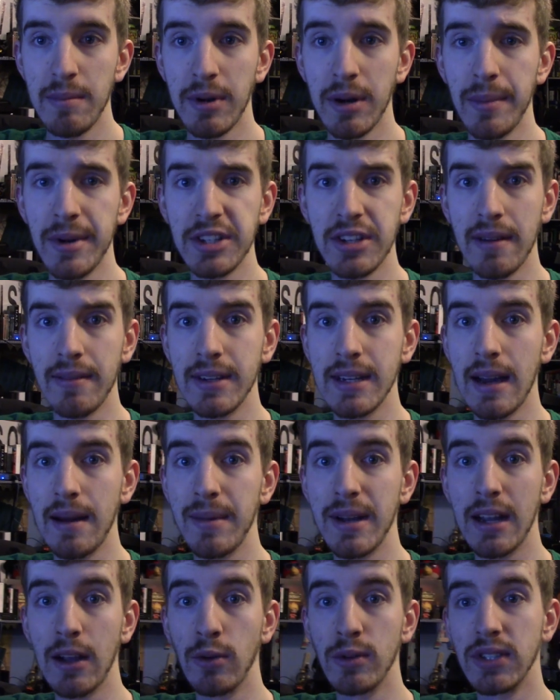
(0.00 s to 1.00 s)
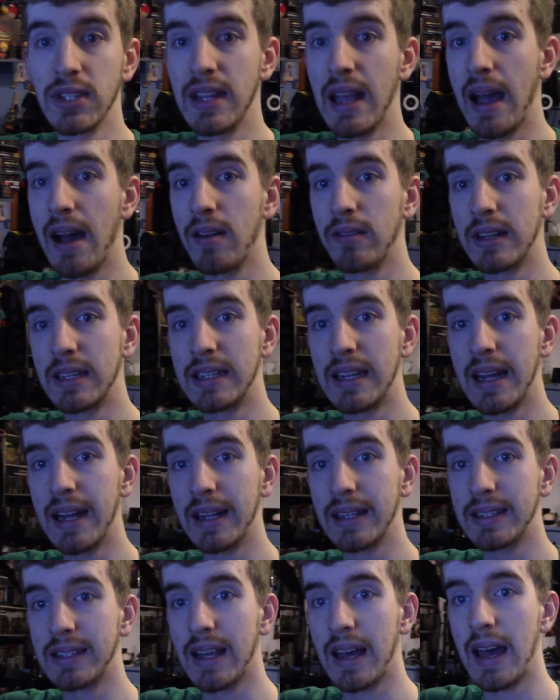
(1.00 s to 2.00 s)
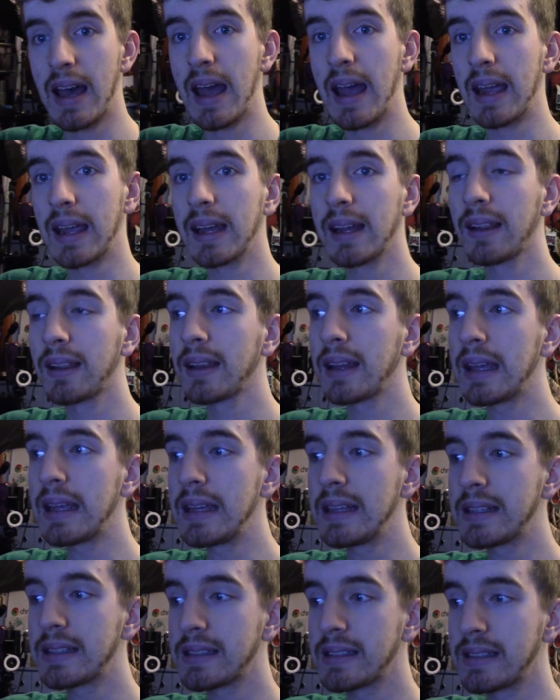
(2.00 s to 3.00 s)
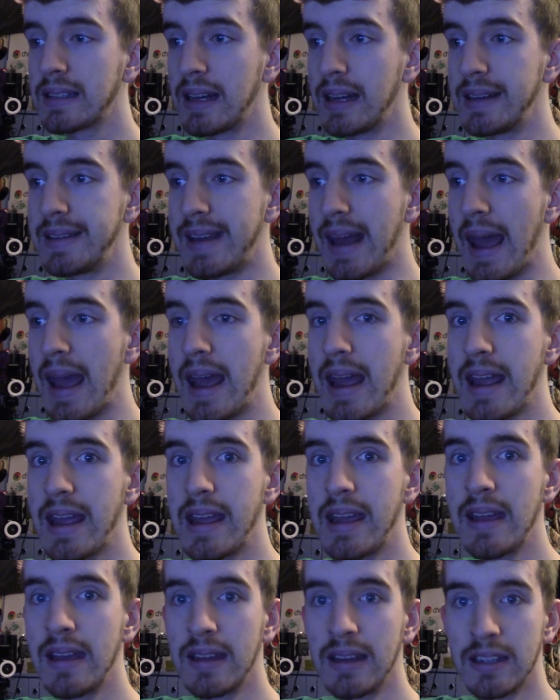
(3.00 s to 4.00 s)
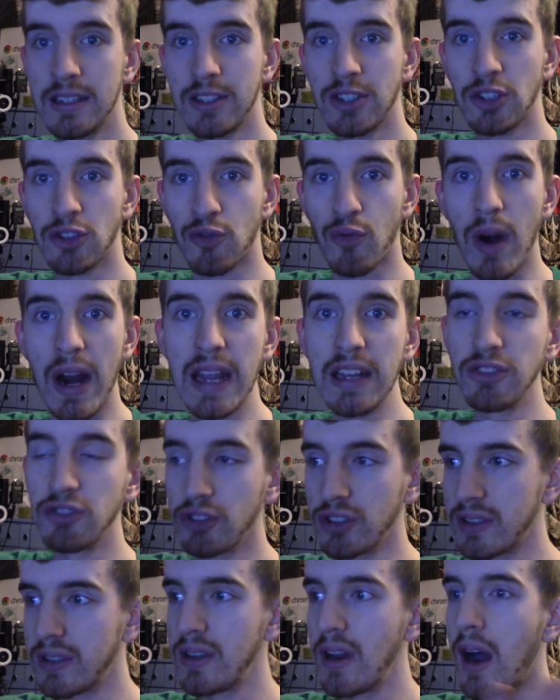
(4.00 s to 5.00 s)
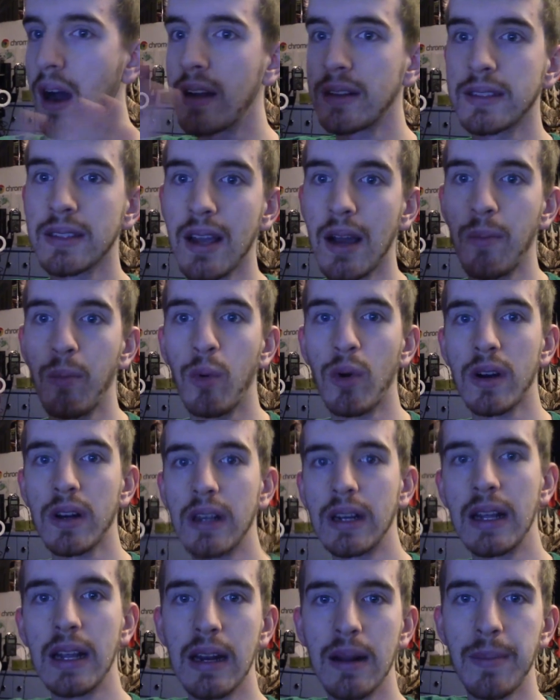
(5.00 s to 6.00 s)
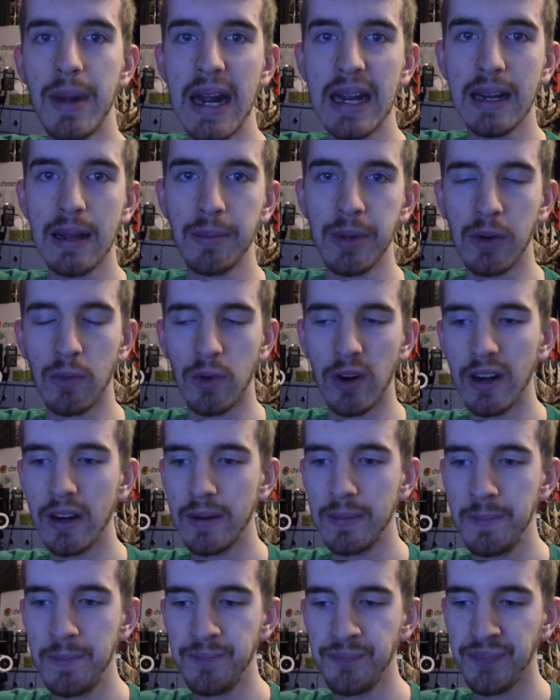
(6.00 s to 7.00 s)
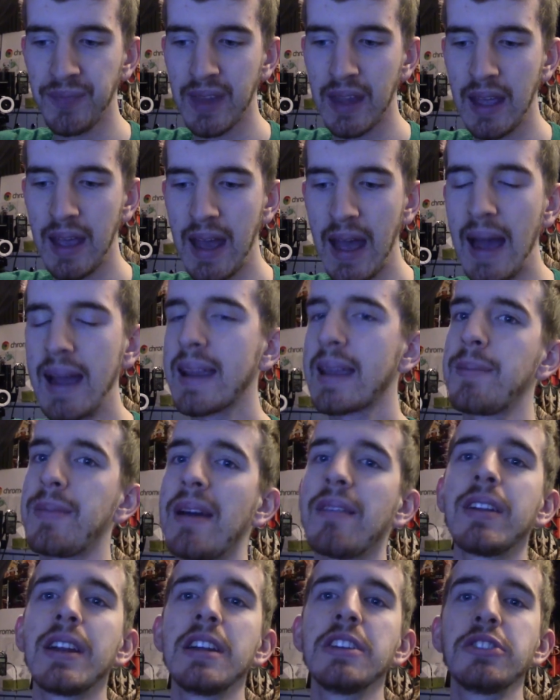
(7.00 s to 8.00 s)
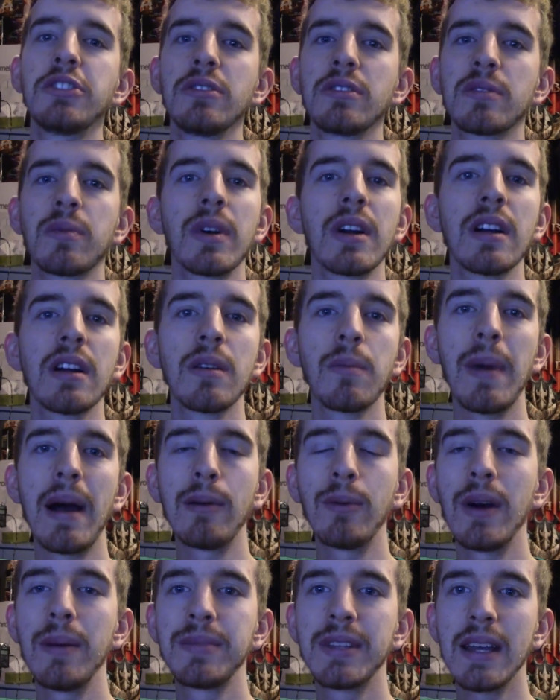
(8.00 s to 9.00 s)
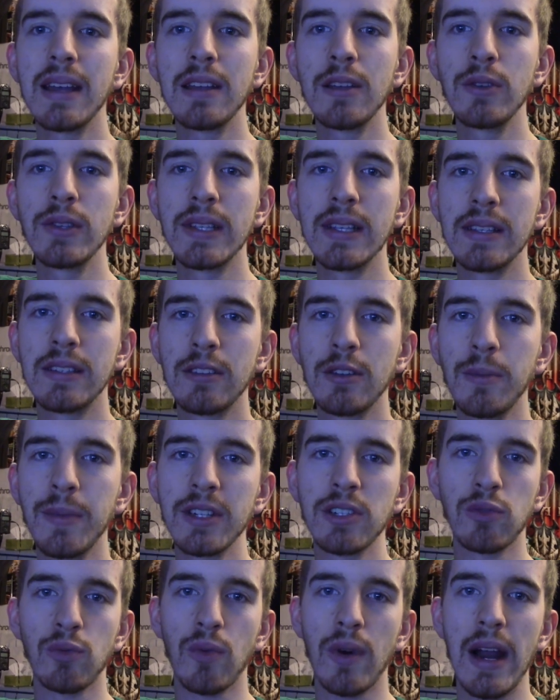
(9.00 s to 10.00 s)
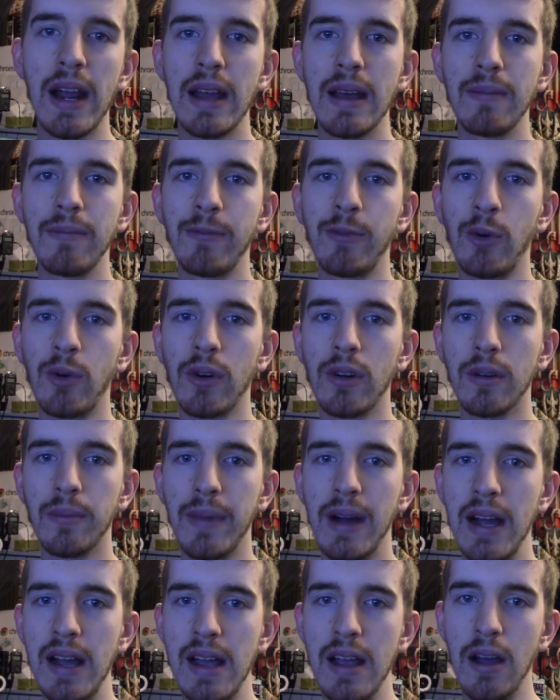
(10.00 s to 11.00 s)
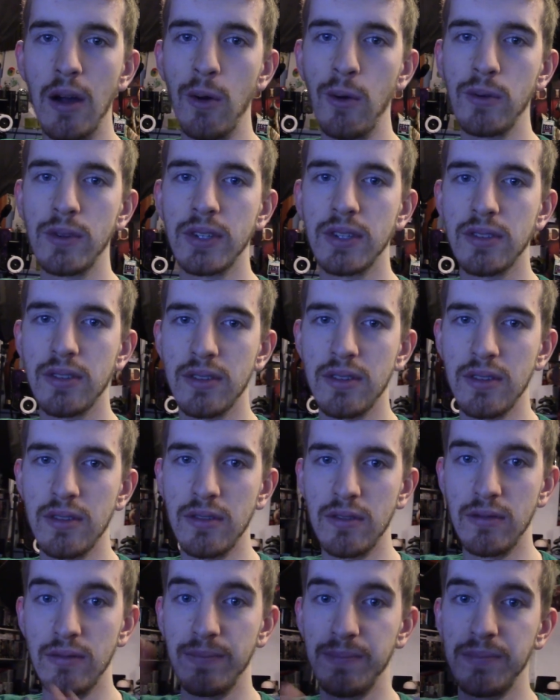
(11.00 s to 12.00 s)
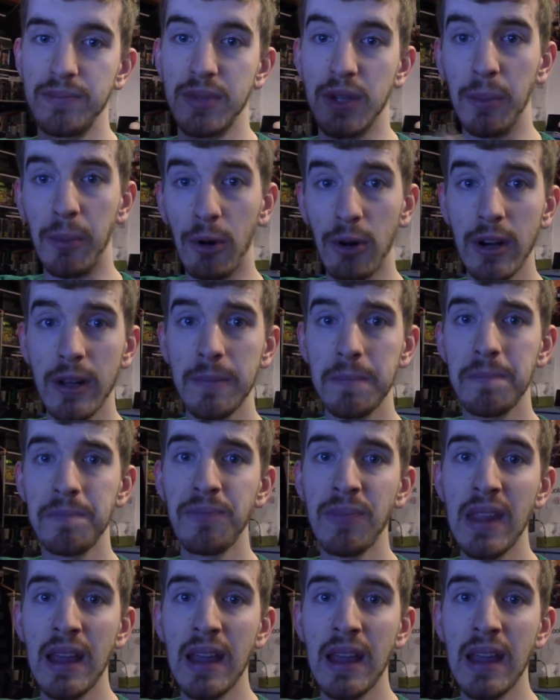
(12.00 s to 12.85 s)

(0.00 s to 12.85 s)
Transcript: pretty much every time it goes down, it takes like at least a day straight, just nonstop working to get it back up and running. I keep having issues where my website uses too much RAM for my hosts to support it.